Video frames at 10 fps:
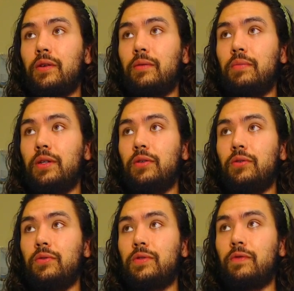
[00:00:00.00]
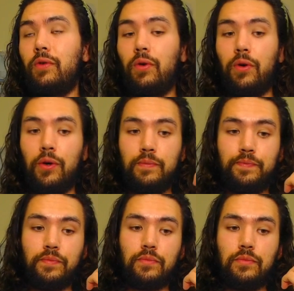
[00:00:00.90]
can be used for
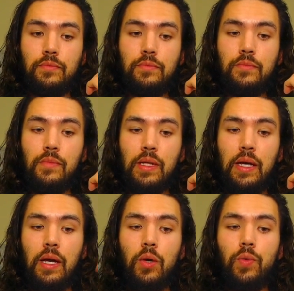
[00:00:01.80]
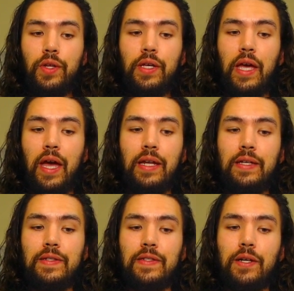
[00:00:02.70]
really
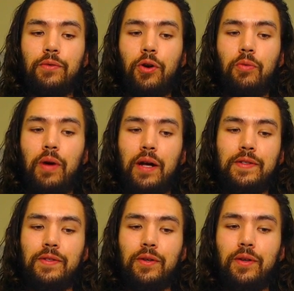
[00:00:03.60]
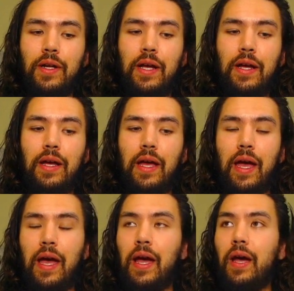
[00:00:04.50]
any synchro monster.
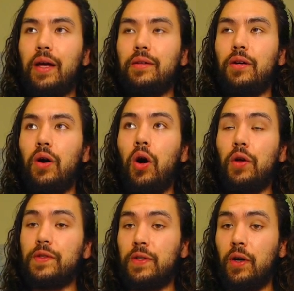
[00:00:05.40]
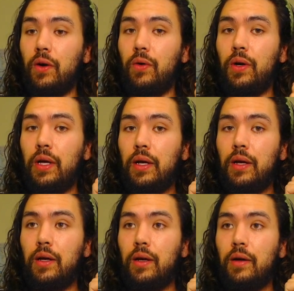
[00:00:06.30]
And also
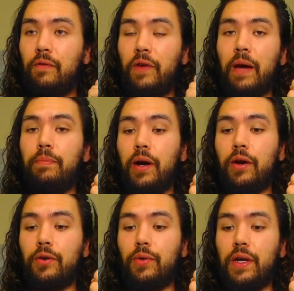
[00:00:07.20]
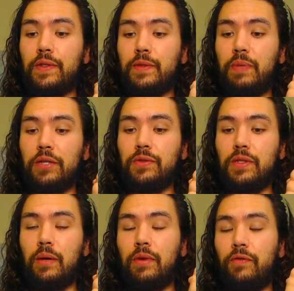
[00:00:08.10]
Vampire Grace special
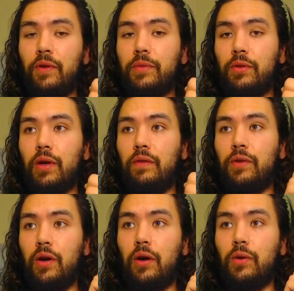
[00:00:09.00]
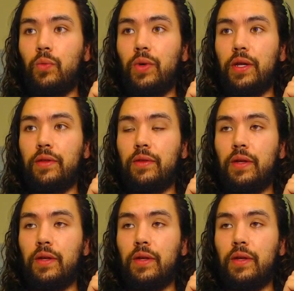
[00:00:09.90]
summon from the graveyard with